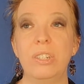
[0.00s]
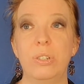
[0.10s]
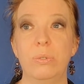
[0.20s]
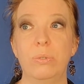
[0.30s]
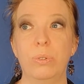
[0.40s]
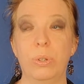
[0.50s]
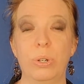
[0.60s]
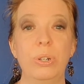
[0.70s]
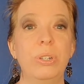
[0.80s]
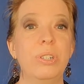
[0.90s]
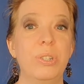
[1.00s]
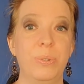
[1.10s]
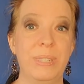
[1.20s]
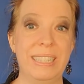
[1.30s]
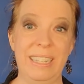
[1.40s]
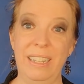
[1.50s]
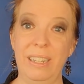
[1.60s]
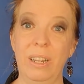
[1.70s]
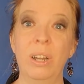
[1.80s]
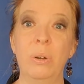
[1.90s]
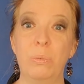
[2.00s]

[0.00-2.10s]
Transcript: to learn to sing